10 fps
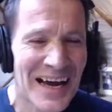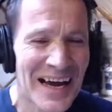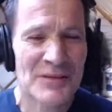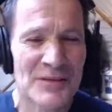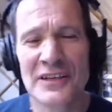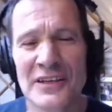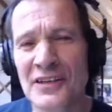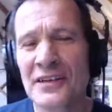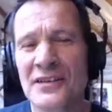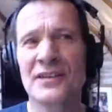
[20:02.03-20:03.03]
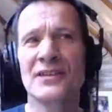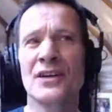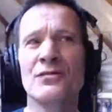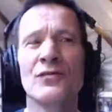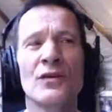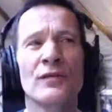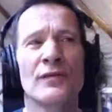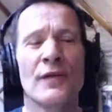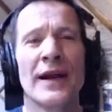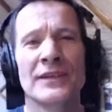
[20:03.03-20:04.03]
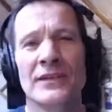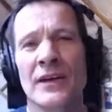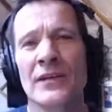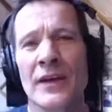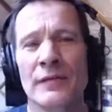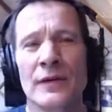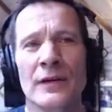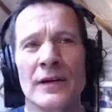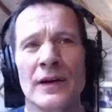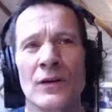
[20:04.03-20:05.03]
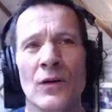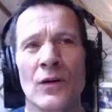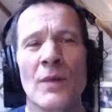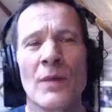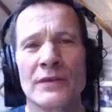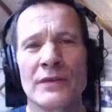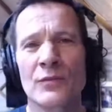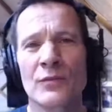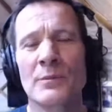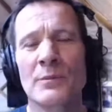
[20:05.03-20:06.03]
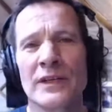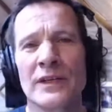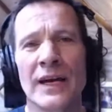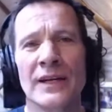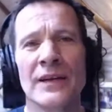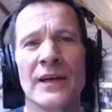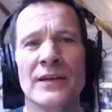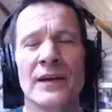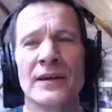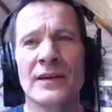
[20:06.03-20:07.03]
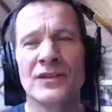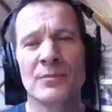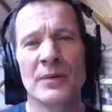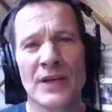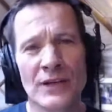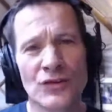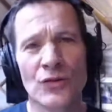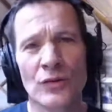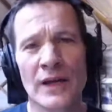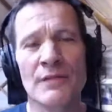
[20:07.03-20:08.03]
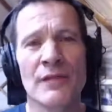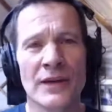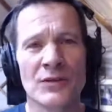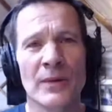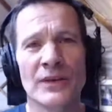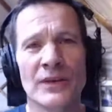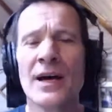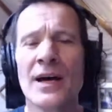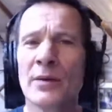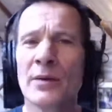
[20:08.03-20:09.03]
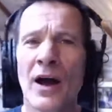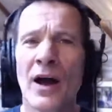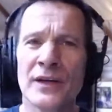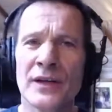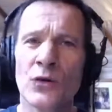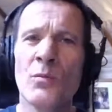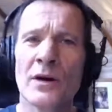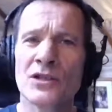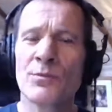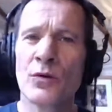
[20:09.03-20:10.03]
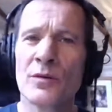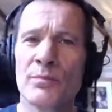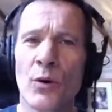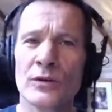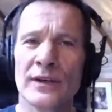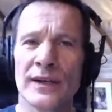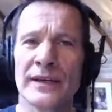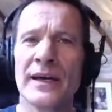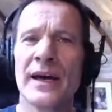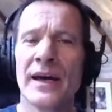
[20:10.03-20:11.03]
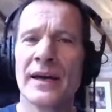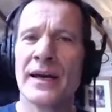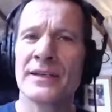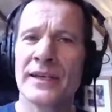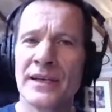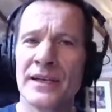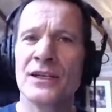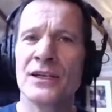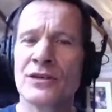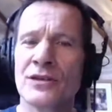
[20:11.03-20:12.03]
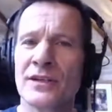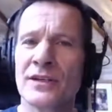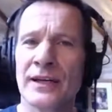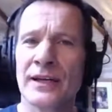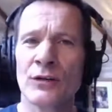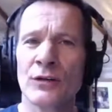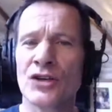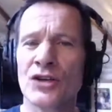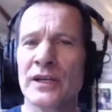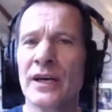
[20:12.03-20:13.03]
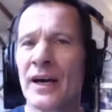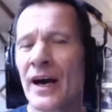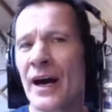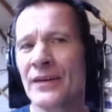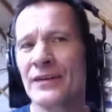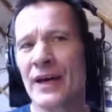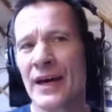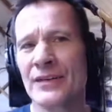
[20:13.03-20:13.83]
absolutely. So there's two real factors on there or motives for people to get in. There's the potential investment, but I think almost more importantly, it's getting used to the technology and